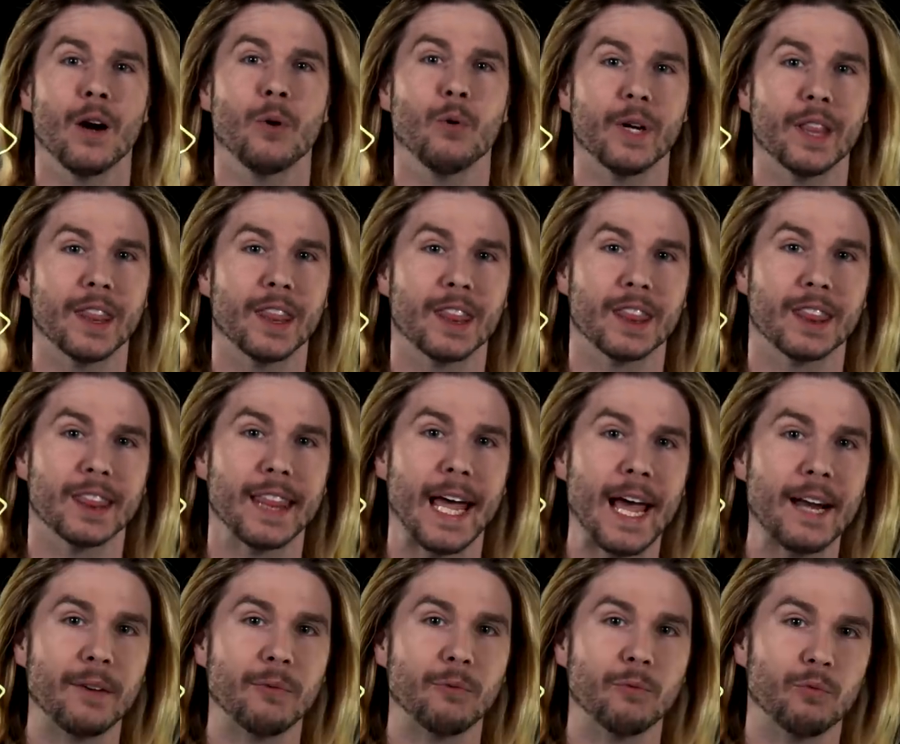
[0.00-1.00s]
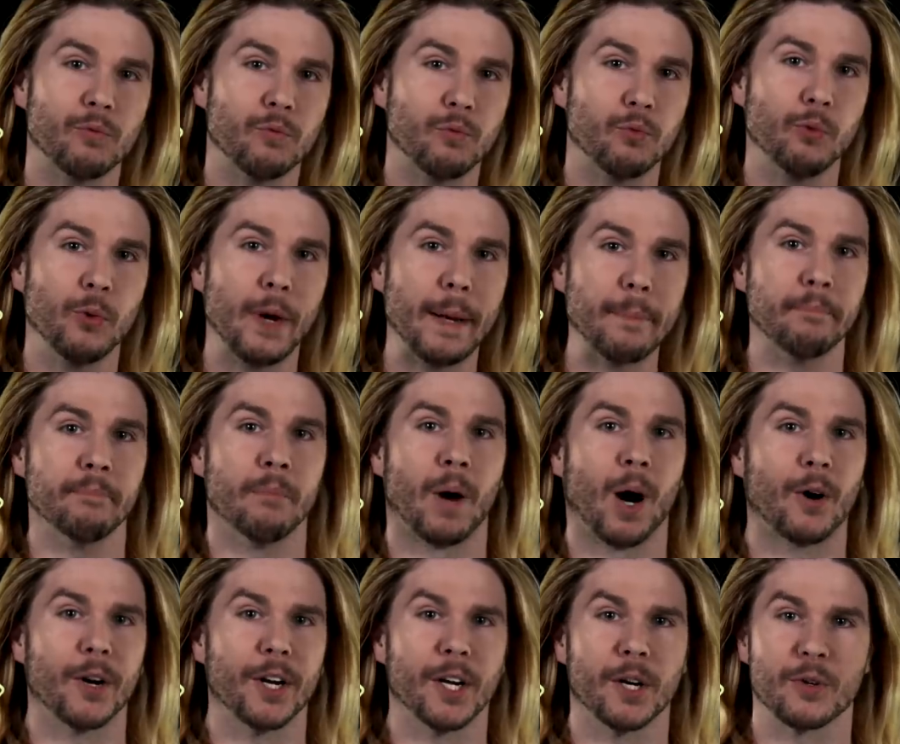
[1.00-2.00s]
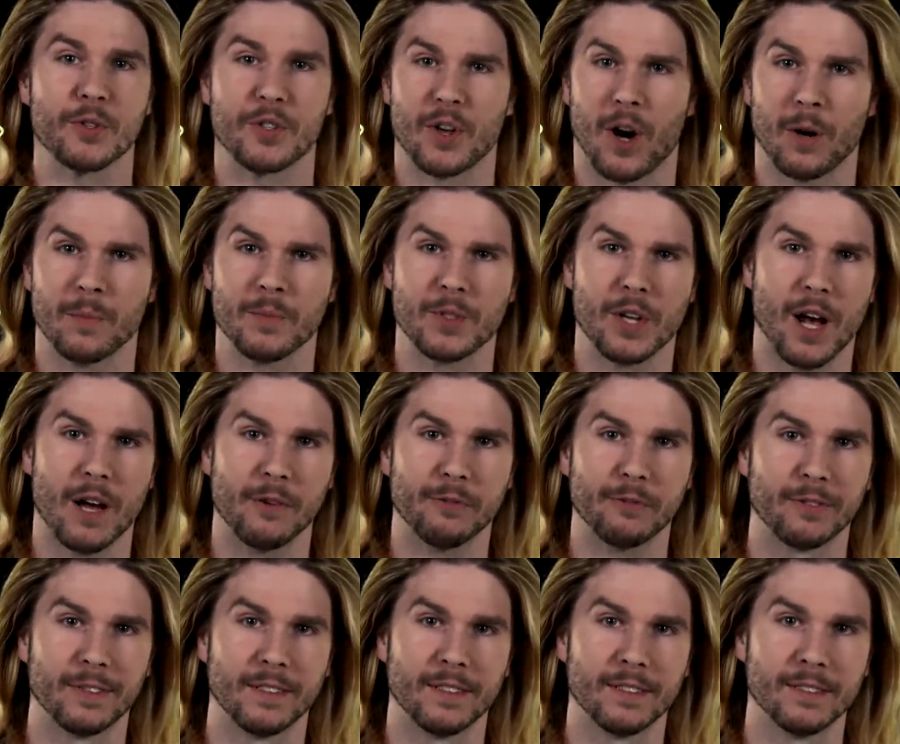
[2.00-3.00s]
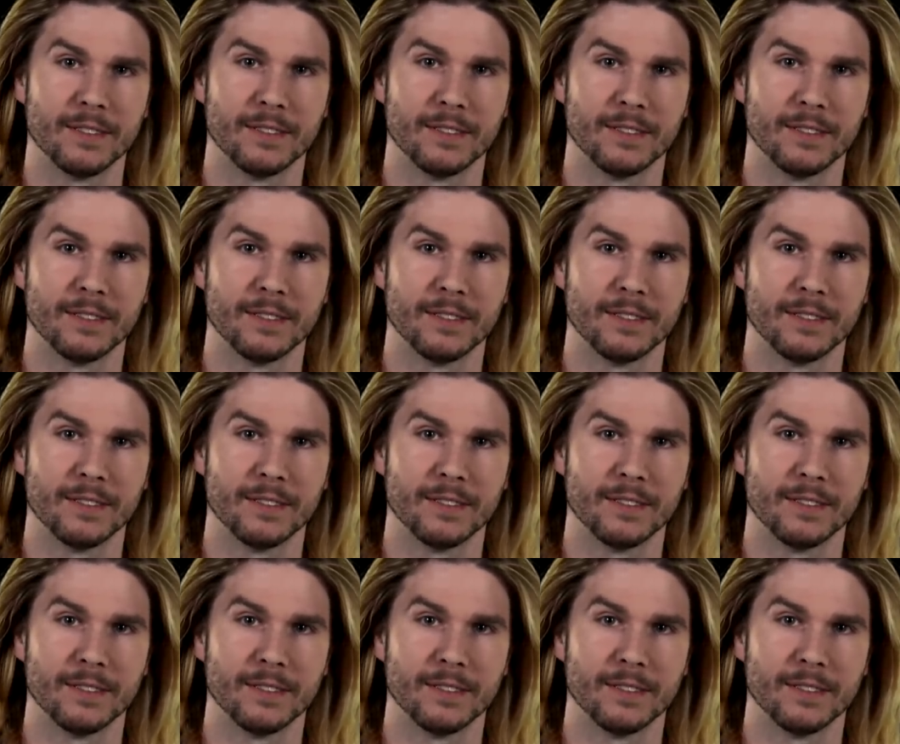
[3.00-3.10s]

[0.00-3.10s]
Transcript: would that rip Mario's arms off?